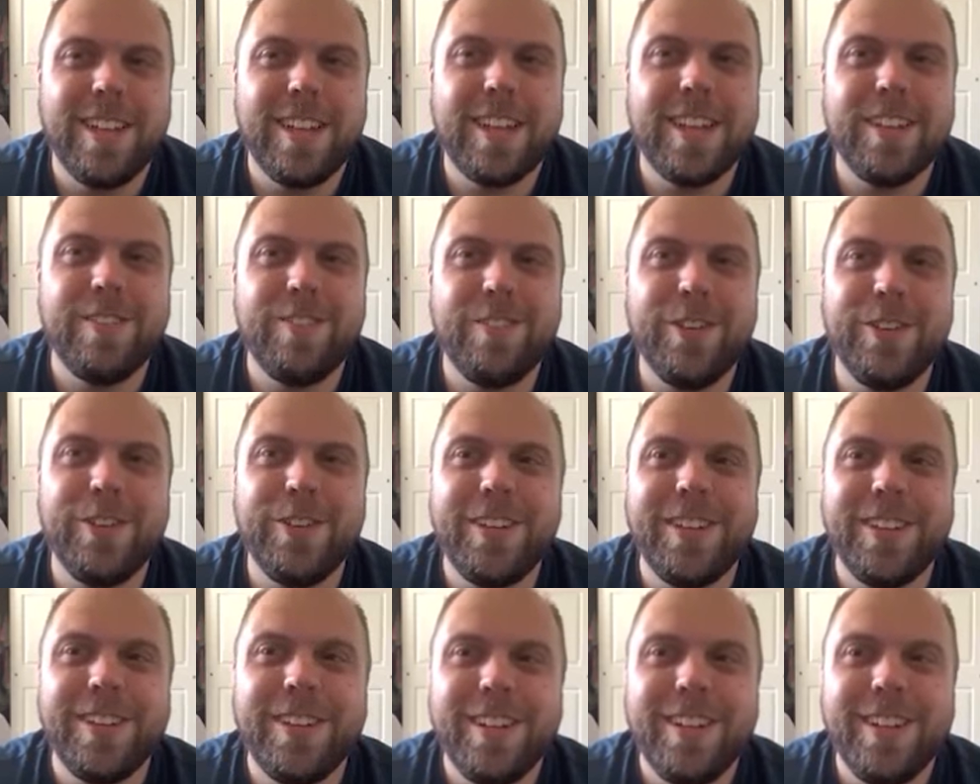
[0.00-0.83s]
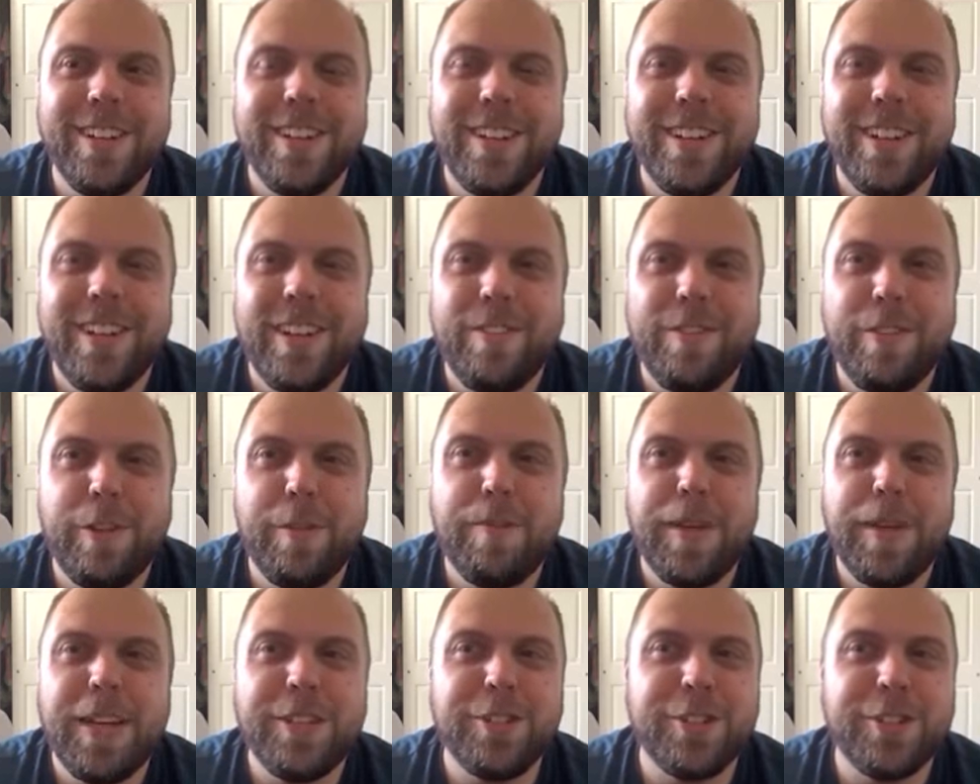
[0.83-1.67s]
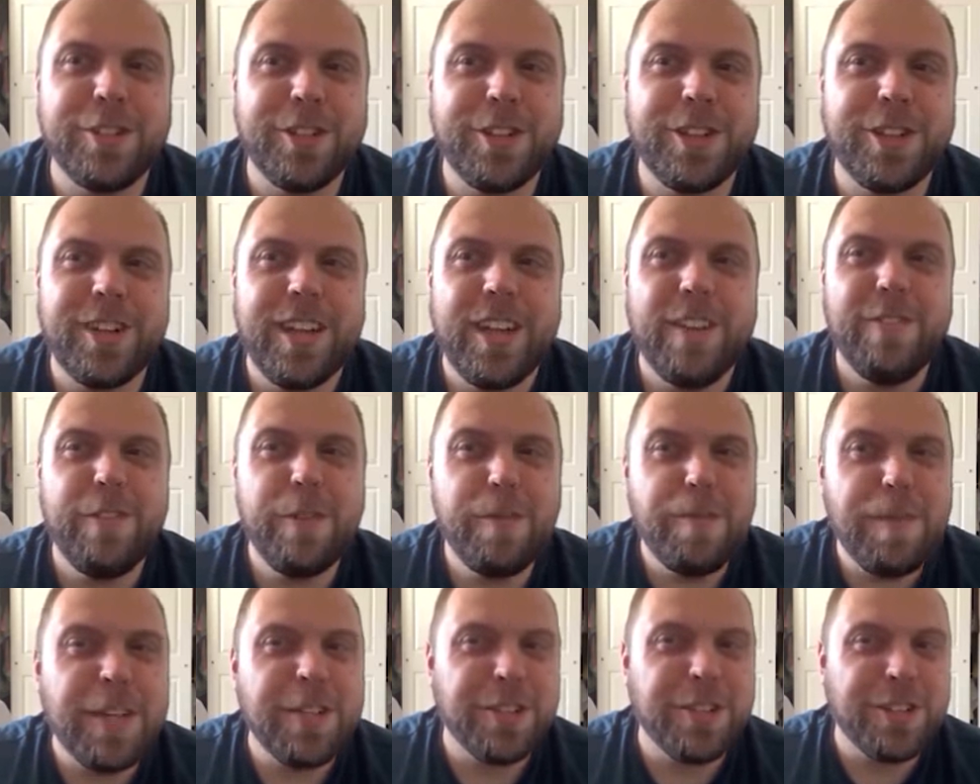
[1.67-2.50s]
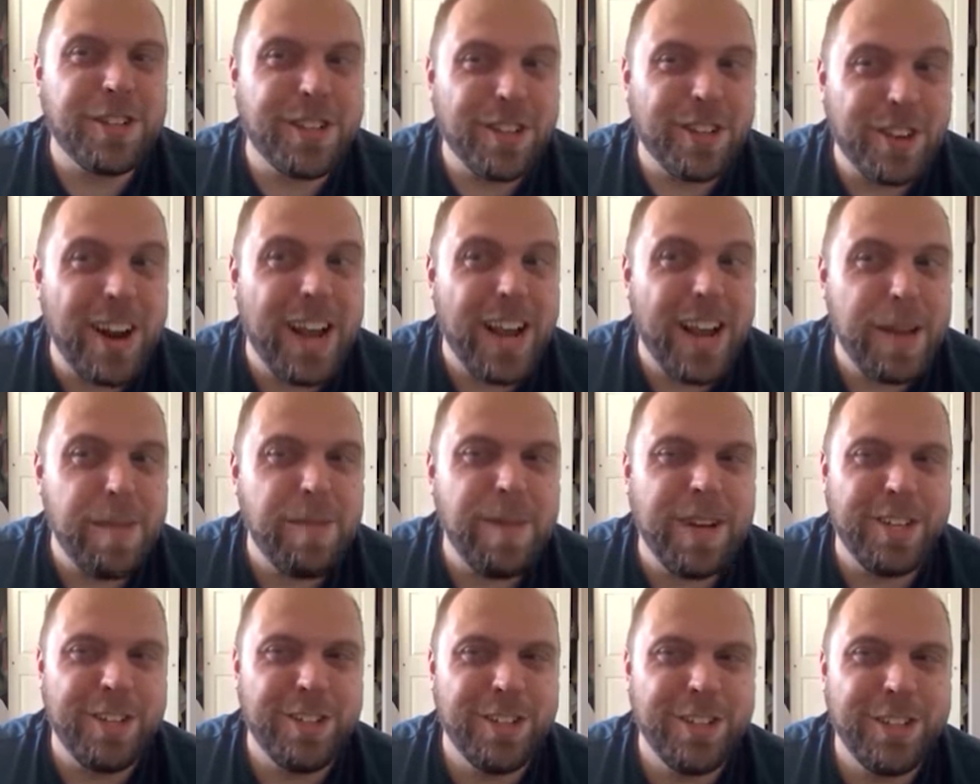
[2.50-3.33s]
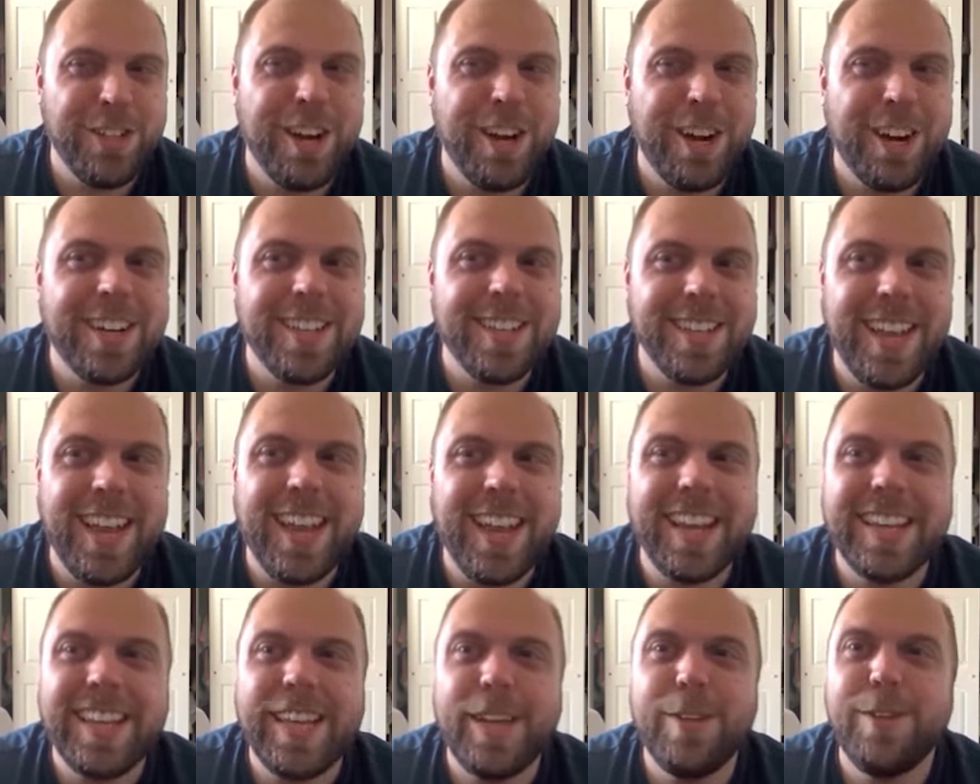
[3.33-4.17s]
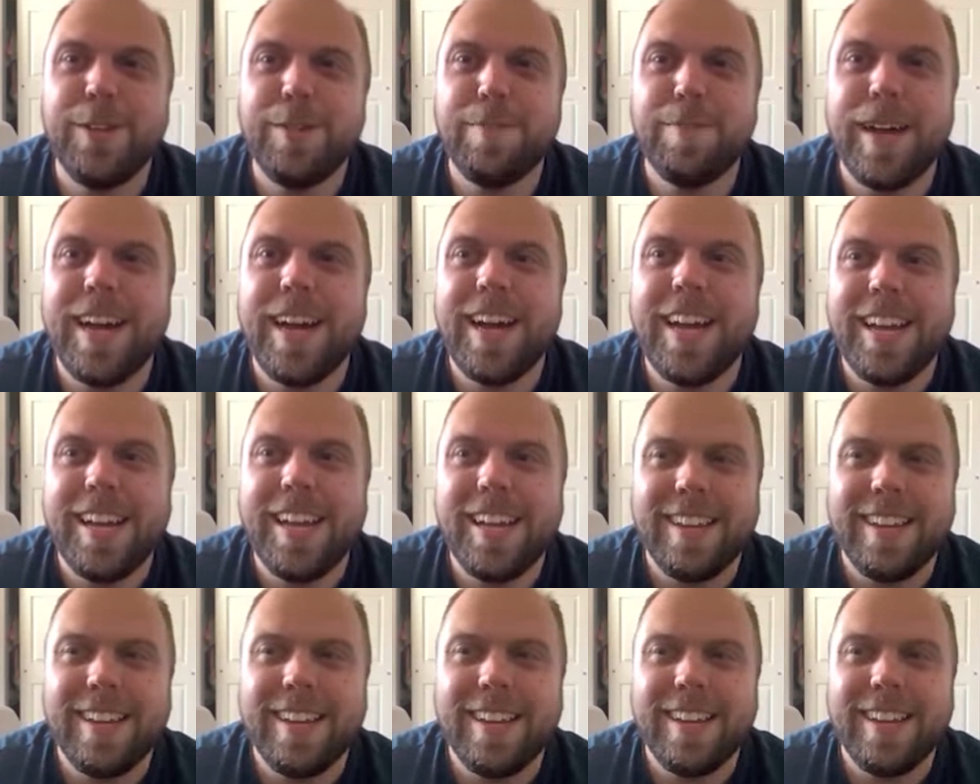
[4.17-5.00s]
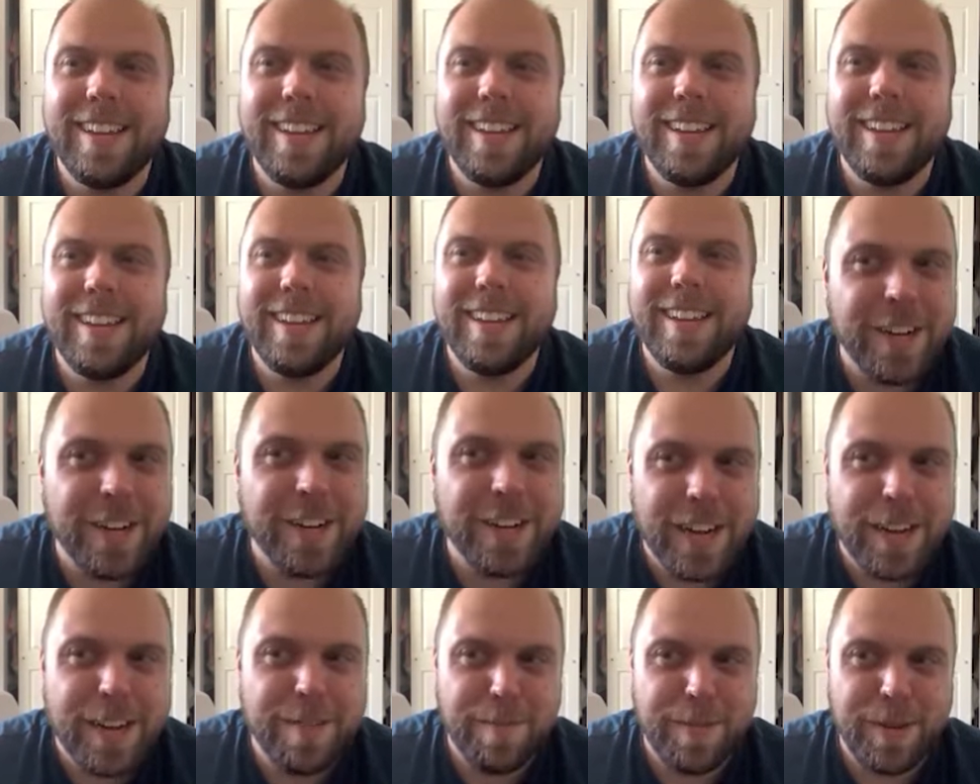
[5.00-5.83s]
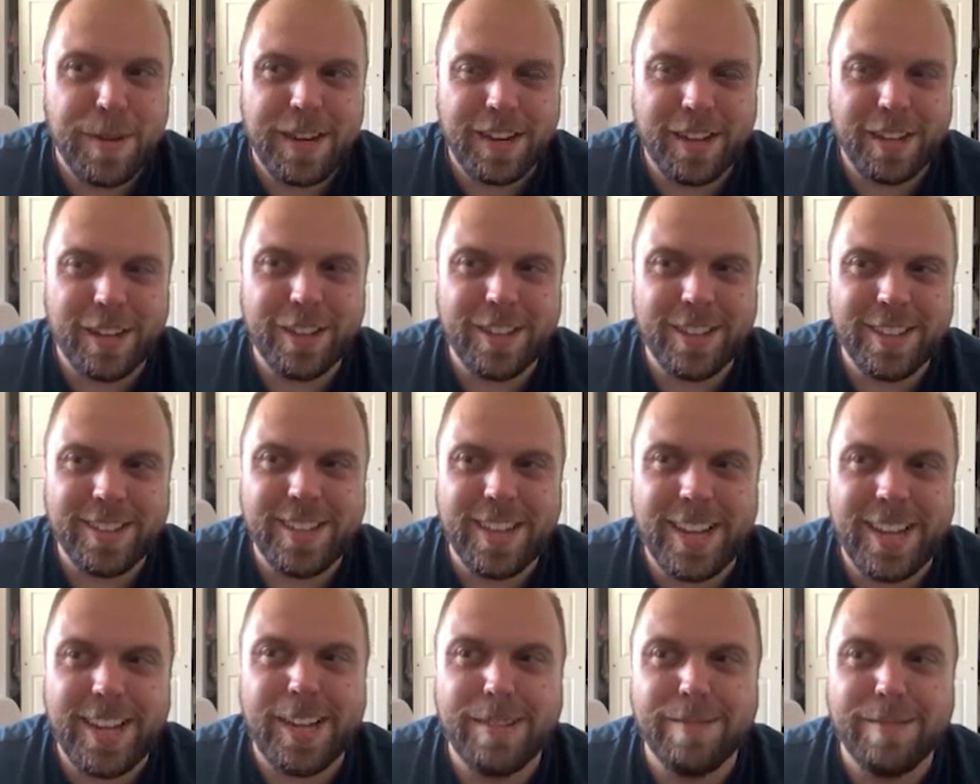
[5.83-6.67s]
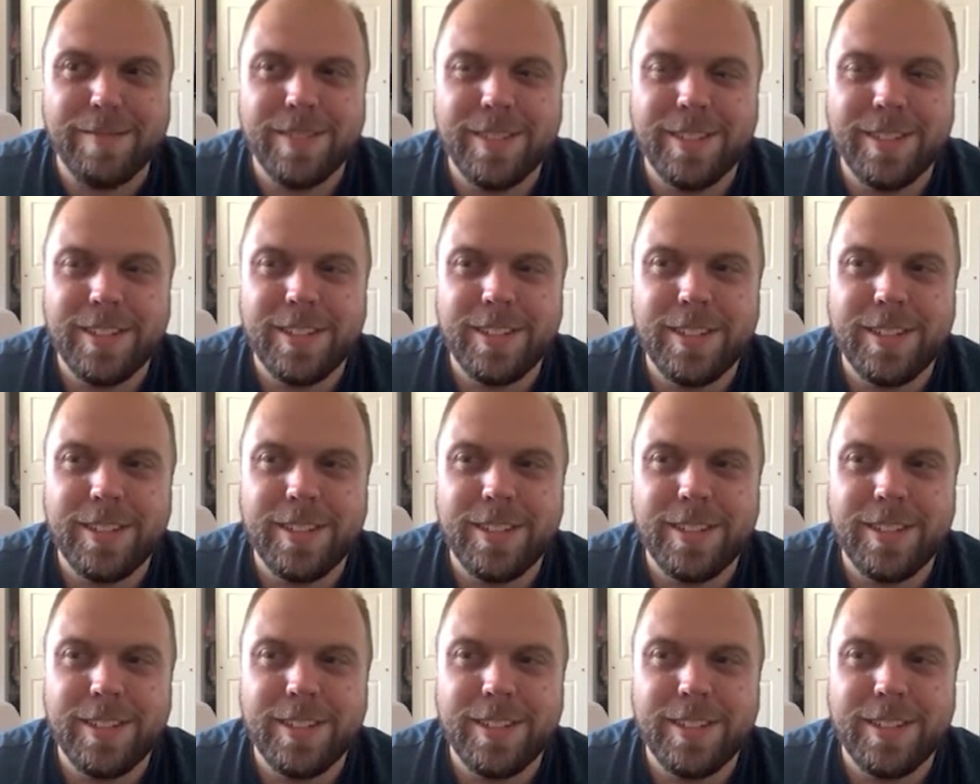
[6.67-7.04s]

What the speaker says: If you pitched crime on Shark Tank, they would buy your company all the time.